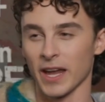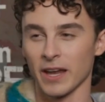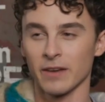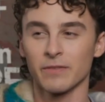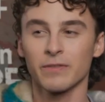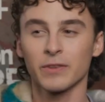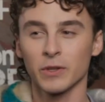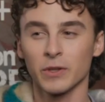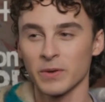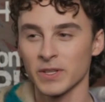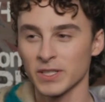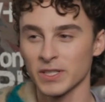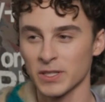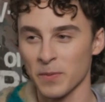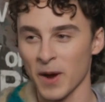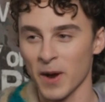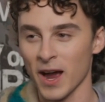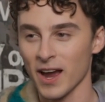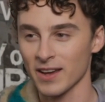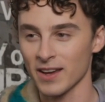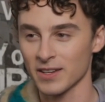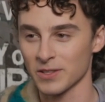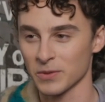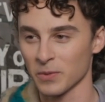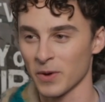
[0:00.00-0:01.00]
influenced
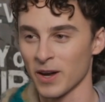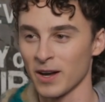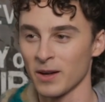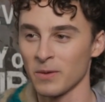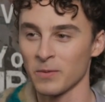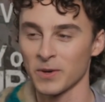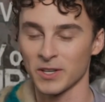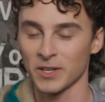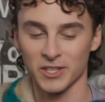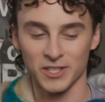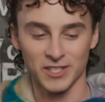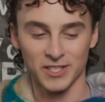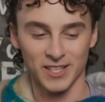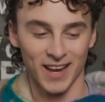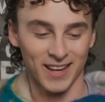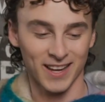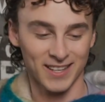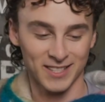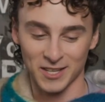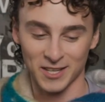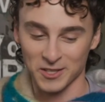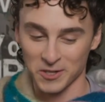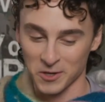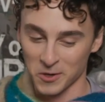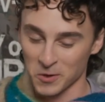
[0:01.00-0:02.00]
by as well, which is like
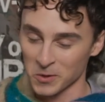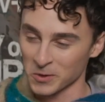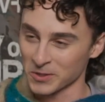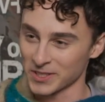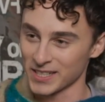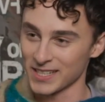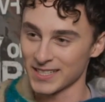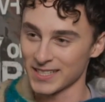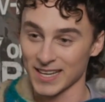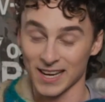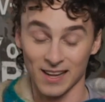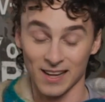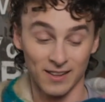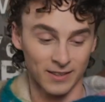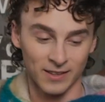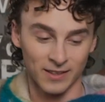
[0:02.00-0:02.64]
such a cool detail.